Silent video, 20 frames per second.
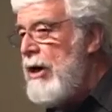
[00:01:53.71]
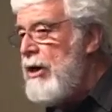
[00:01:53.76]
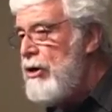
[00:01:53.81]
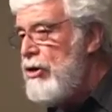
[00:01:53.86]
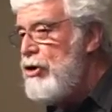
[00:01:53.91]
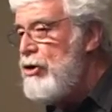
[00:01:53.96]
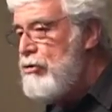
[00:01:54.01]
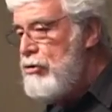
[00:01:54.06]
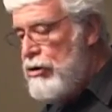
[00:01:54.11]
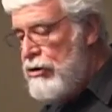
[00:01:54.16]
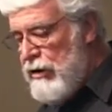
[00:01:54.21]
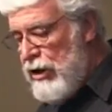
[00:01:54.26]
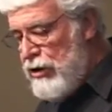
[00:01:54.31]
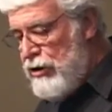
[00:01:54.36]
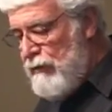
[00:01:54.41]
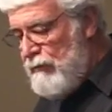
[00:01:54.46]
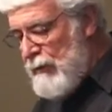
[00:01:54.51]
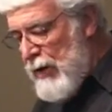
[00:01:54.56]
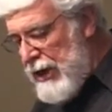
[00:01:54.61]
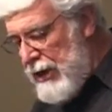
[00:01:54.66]
did you do this?
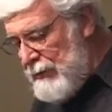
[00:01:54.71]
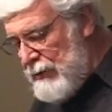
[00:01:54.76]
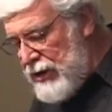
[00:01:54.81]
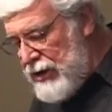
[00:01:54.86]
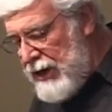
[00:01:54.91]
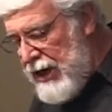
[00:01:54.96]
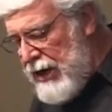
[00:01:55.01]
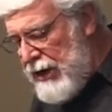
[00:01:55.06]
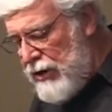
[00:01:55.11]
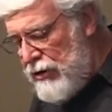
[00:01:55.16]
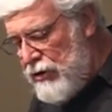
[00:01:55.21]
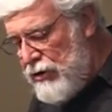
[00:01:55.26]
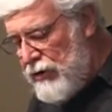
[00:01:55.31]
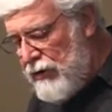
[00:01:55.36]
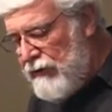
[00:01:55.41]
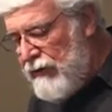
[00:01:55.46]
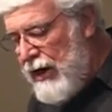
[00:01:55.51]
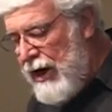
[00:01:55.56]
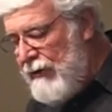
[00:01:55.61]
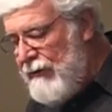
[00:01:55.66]
You've made a mistake here. You took
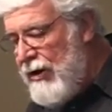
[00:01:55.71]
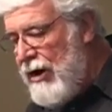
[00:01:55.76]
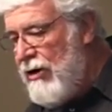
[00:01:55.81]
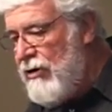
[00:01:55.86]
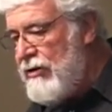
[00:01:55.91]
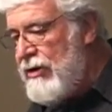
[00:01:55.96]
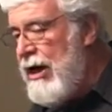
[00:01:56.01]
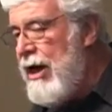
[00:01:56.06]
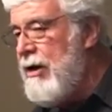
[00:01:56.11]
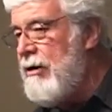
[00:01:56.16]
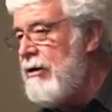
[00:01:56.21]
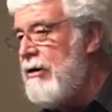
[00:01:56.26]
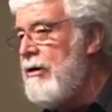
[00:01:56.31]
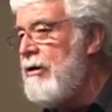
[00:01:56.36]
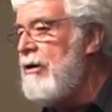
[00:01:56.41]
$5 out."